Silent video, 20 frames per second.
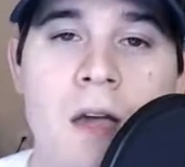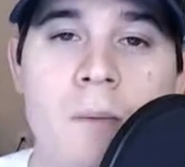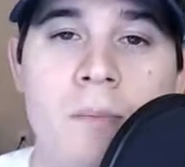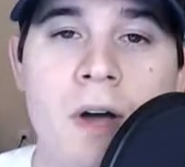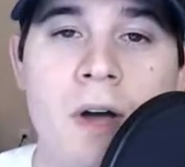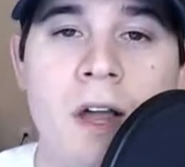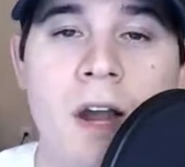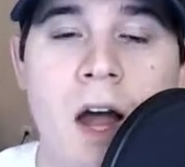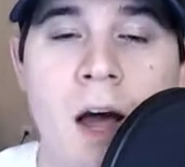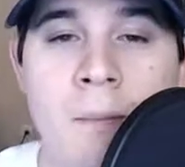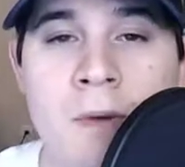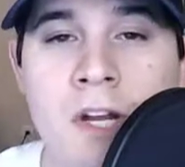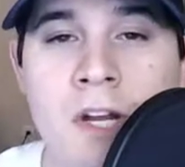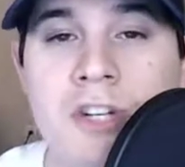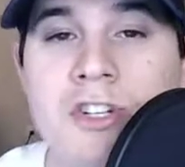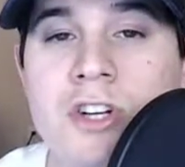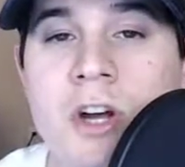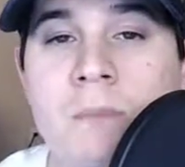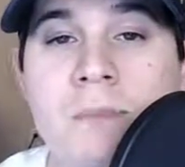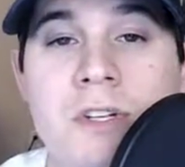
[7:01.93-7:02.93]
but I'm
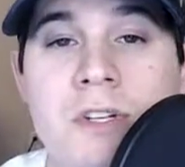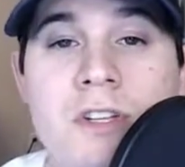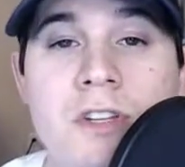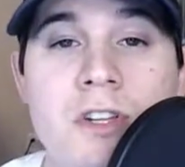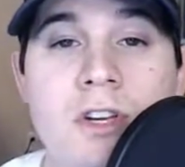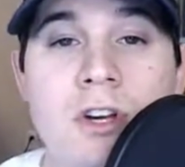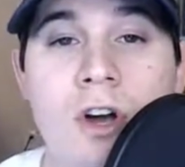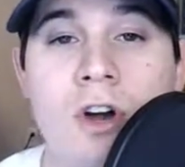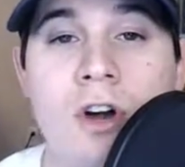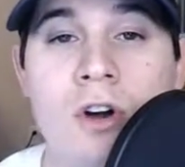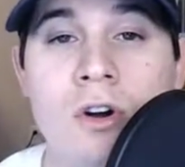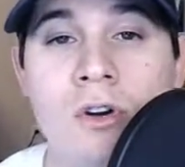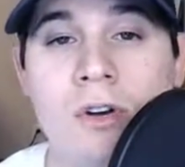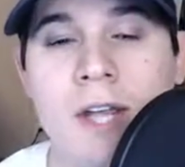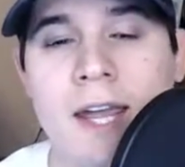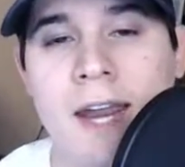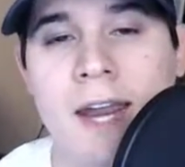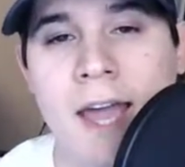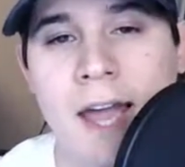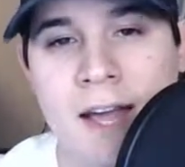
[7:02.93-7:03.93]
gonna jump into the
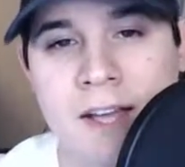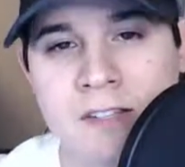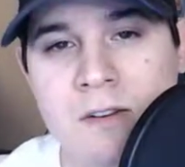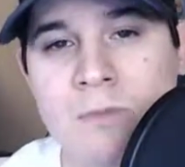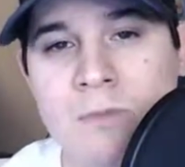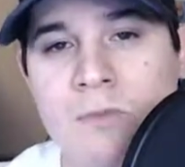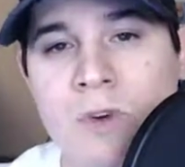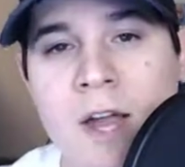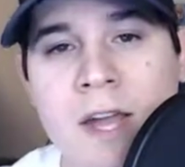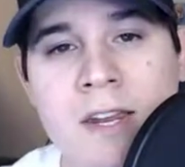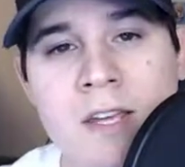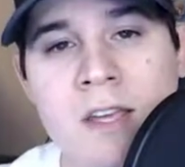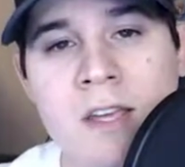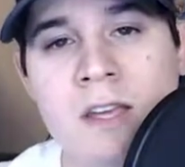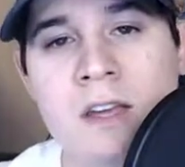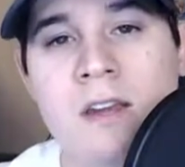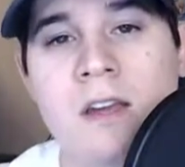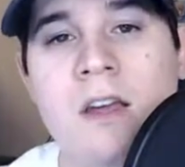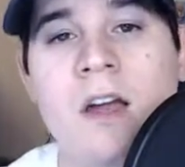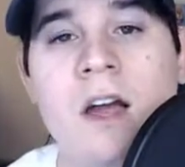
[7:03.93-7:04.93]
code, and as I'm writing
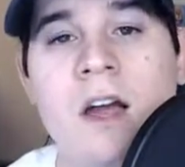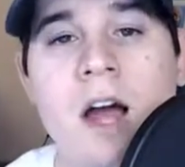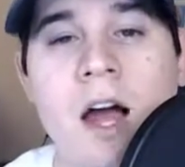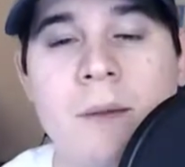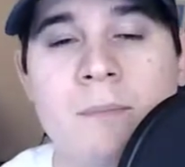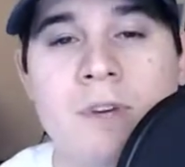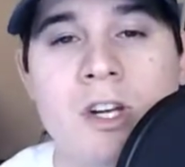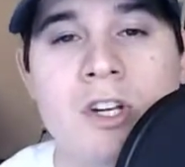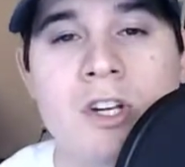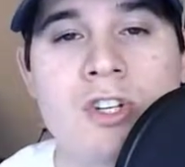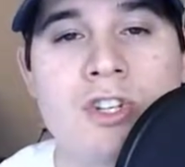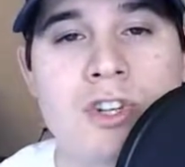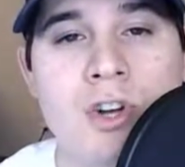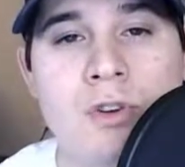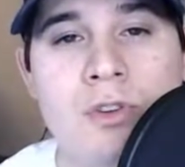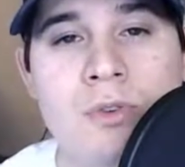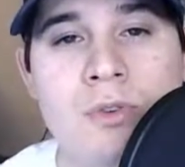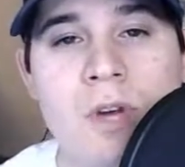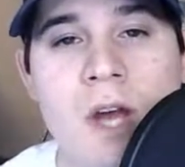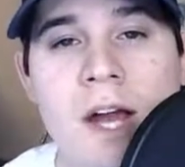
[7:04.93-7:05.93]
it, I'm gonna
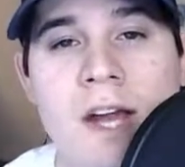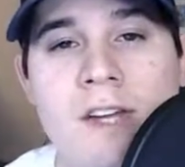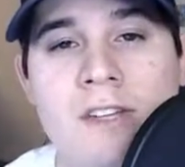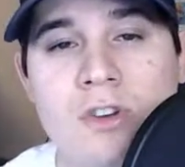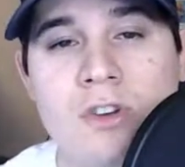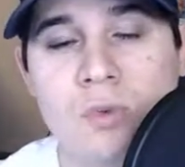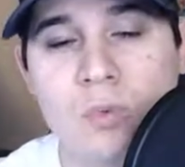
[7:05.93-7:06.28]
show you guys